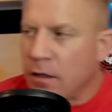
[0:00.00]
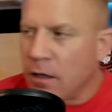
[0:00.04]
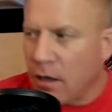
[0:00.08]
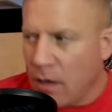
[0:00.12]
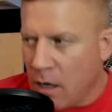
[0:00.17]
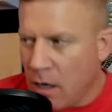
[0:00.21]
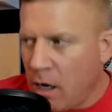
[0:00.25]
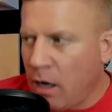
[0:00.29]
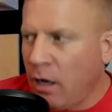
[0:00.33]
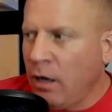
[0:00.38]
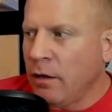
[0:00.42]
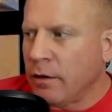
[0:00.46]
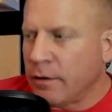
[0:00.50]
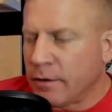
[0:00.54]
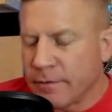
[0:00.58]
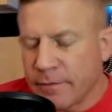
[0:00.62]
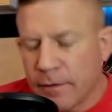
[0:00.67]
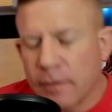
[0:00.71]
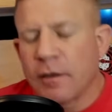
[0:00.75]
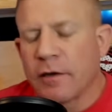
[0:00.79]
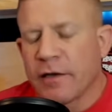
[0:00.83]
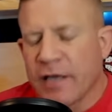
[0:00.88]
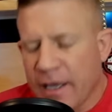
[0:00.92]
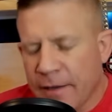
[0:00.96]
Uh-huh.
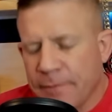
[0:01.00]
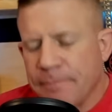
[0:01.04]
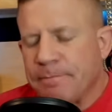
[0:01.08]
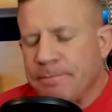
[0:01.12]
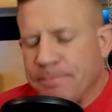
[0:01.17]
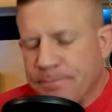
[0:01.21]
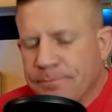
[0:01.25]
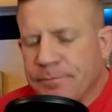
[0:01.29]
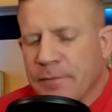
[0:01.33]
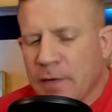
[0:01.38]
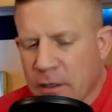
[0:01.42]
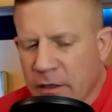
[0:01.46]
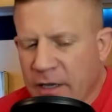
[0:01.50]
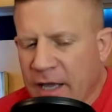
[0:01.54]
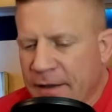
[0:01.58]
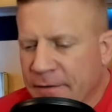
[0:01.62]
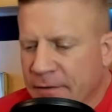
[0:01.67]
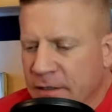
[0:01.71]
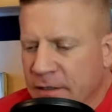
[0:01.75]
Okay. Okay.